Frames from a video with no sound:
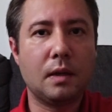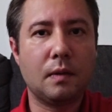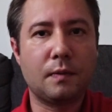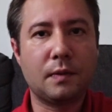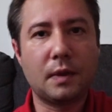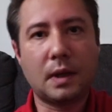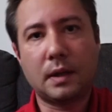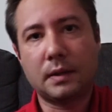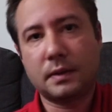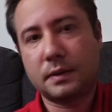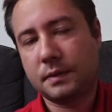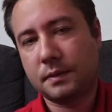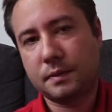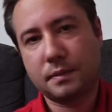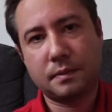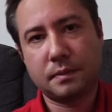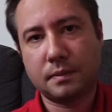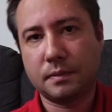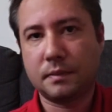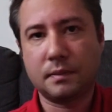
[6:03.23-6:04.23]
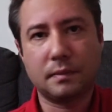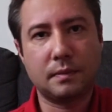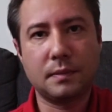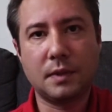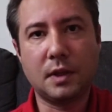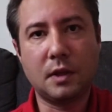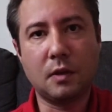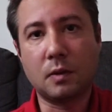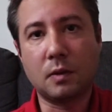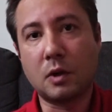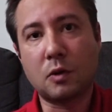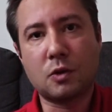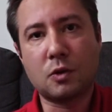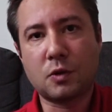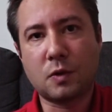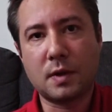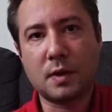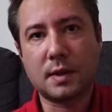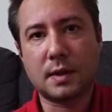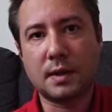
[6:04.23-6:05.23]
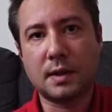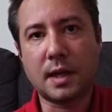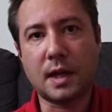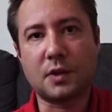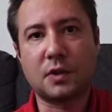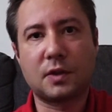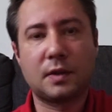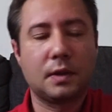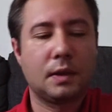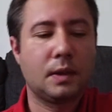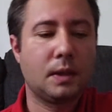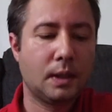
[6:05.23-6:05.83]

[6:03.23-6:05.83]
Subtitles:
If not, you know, no strings attached.